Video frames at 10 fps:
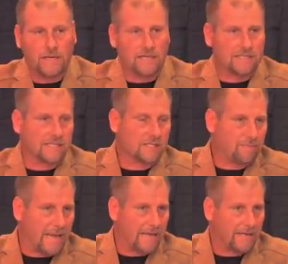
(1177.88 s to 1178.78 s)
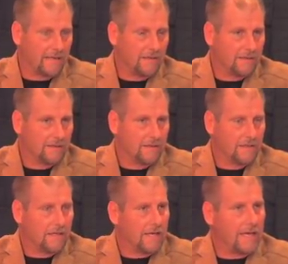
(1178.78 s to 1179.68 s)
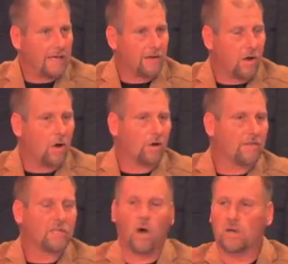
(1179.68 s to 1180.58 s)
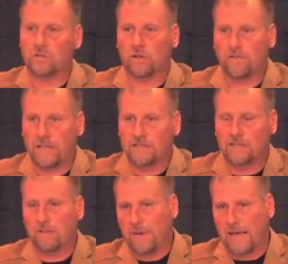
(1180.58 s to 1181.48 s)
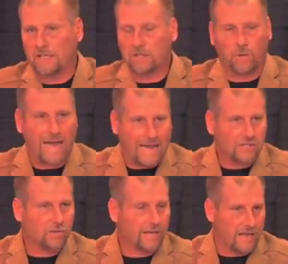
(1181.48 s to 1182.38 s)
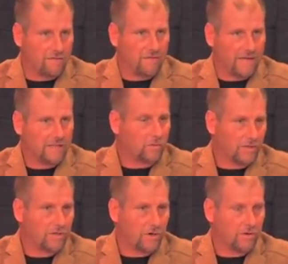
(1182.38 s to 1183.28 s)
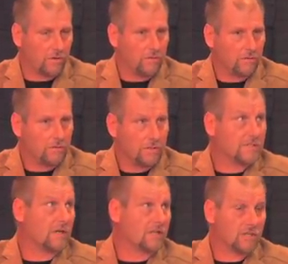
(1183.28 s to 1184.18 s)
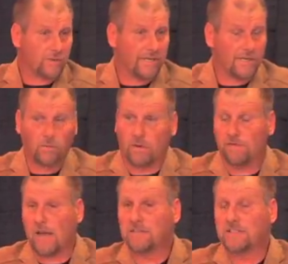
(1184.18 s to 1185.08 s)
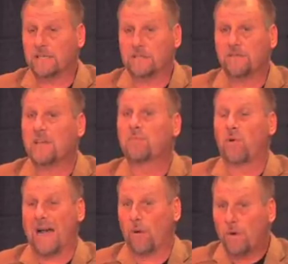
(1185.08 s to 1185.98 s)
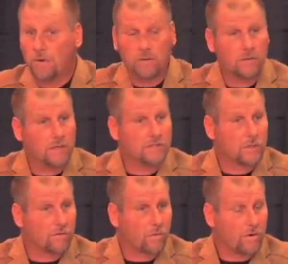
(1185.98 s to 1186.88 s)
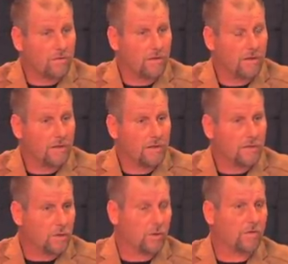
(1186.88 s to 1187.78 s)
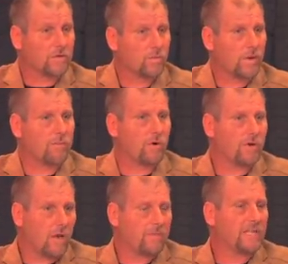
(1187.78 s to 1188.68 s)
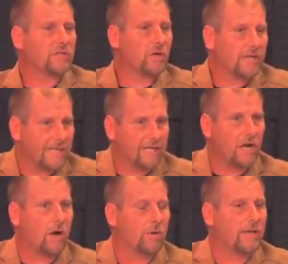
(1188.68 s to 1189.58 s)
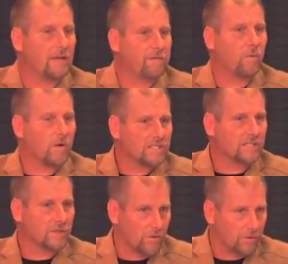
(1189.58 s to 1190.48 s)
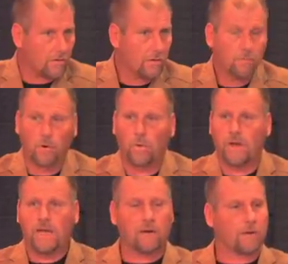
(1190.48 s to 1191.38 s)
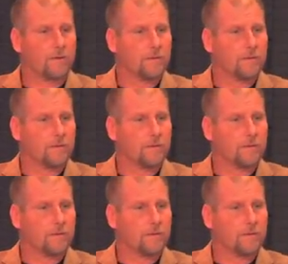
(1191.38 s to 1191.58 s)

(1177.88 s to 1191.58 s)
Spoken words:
and is expanding, and all of the causal events in the past are actually infinite or eternal, sun is shrinking, what, 5-6 feet per hour and so forth. The universe would have burned up in eternity ago if it was eternal. But we're here.